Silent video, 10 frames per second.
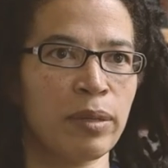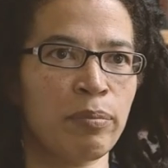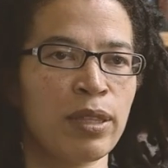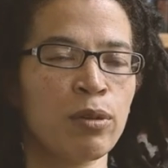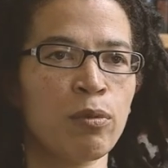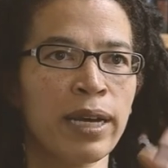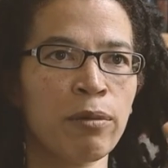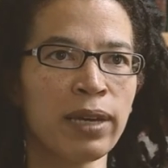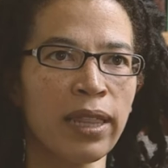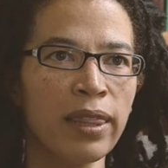But the way
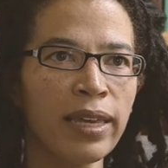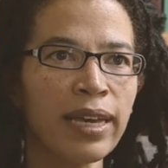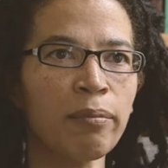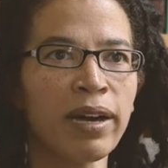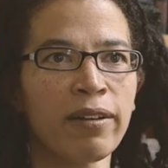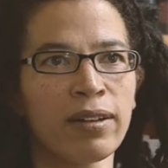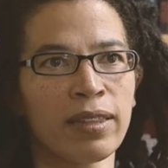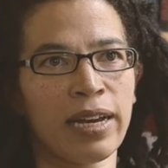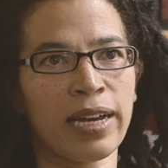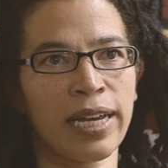we think about our
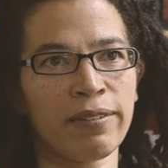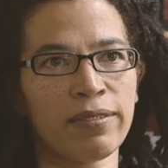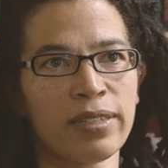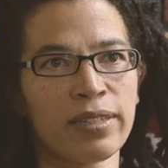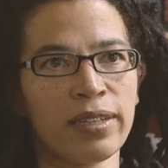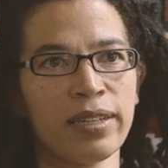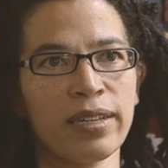lives